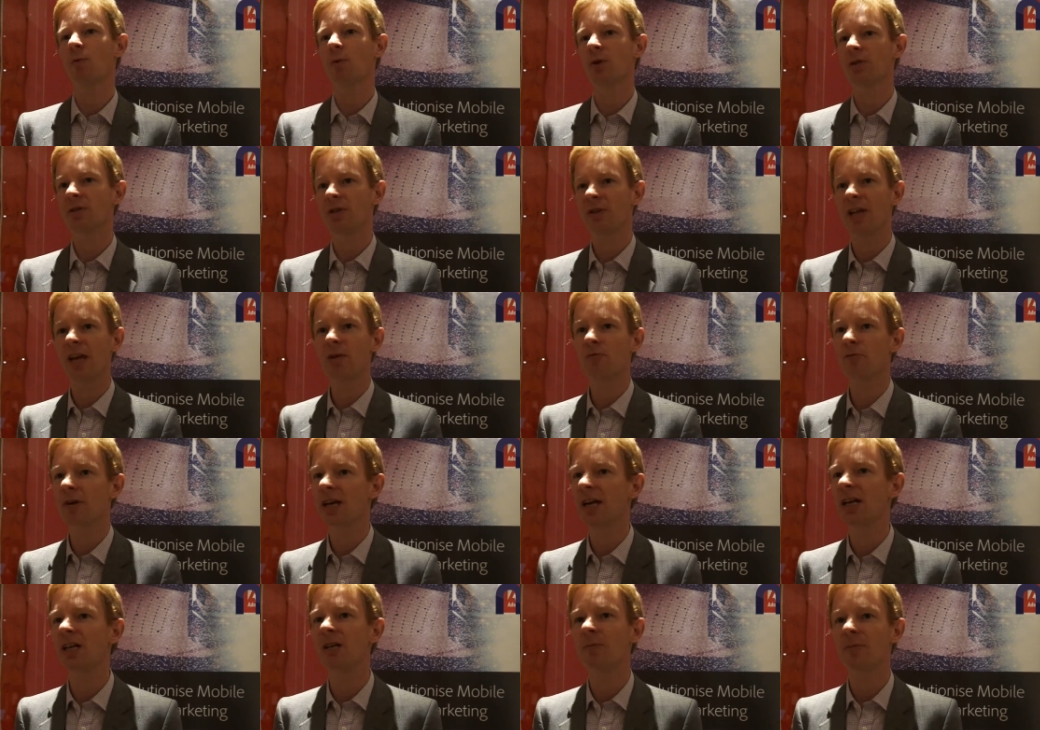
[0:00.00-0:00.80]
What did they
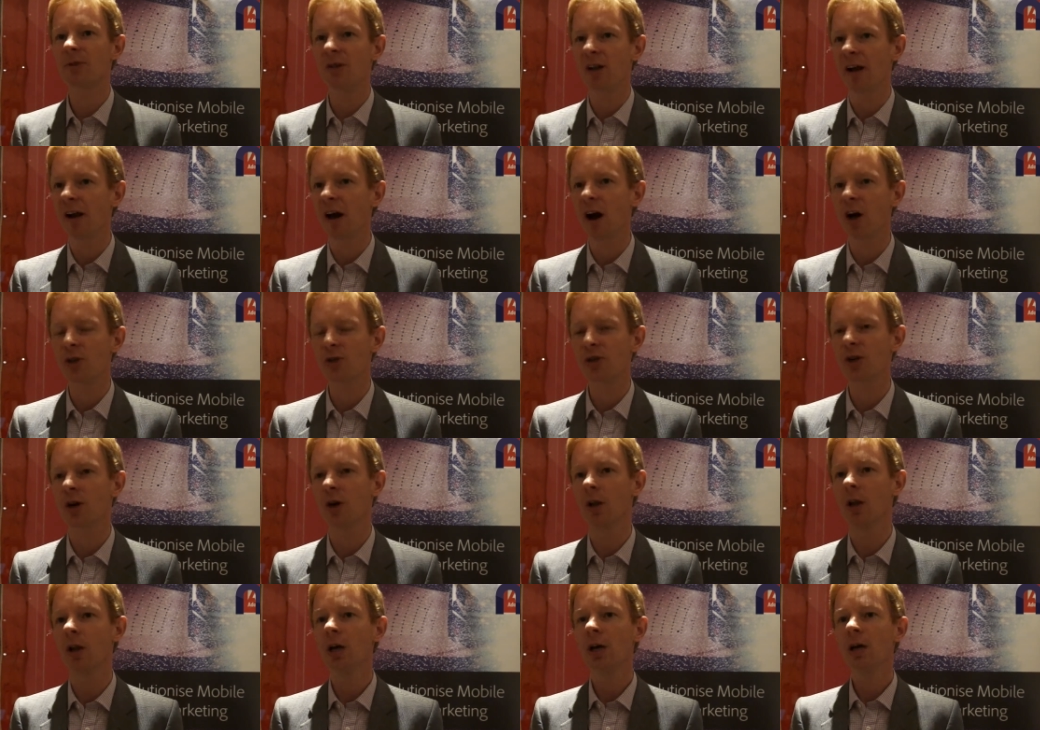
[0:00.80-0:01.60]
read an
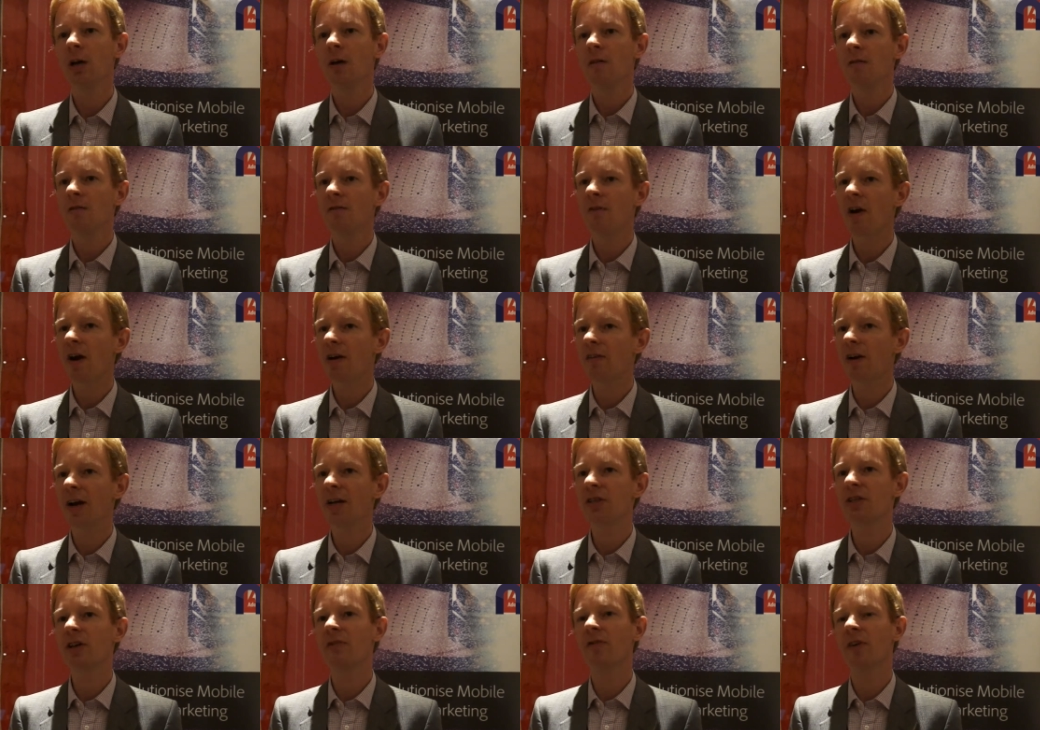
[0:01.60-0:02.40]
article? Very,
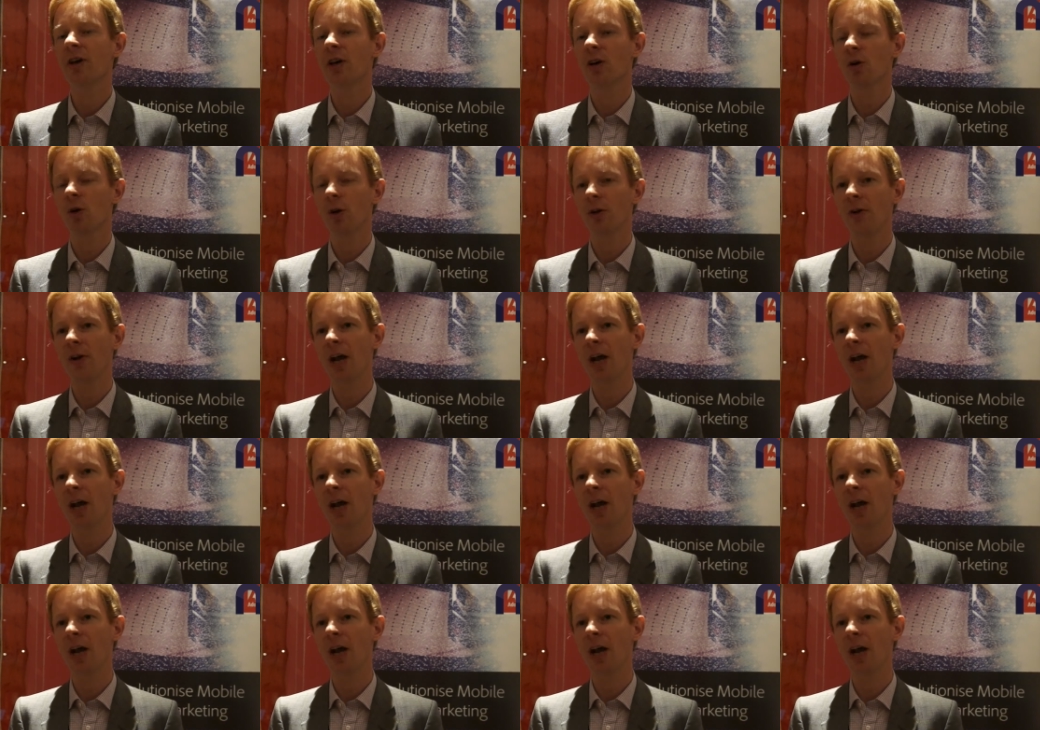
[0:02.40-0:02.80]
very difficult.